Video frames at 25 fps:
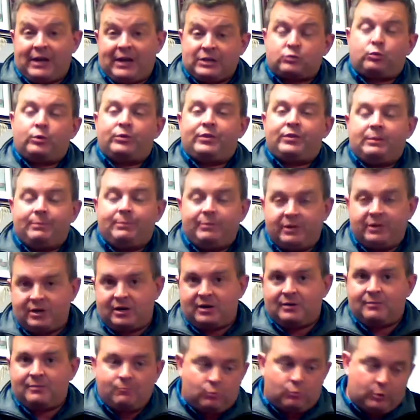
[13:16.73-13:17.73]
that's when they
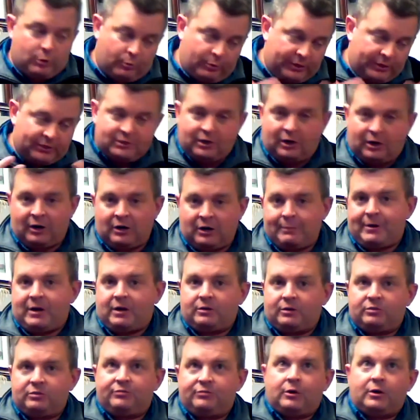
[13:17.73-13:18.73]
become what we talk
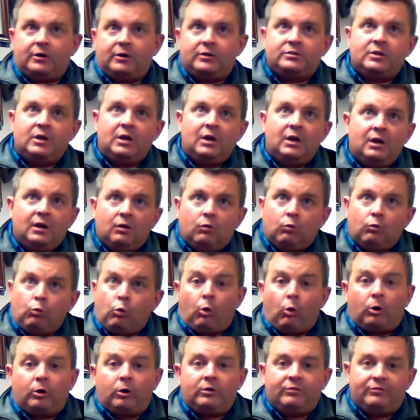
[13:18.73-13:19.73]
about as far as
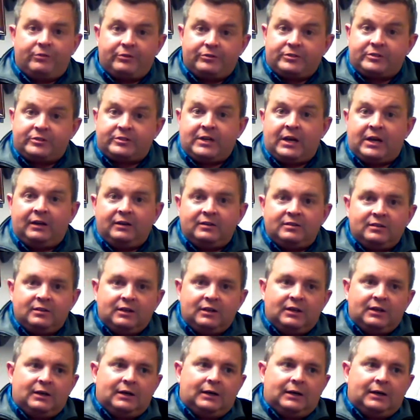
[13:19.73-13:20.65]
ward of the state.